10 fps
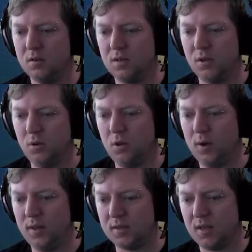So you're the
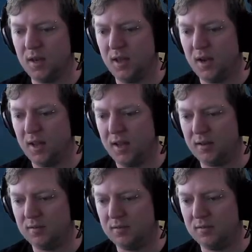one that's going to head out.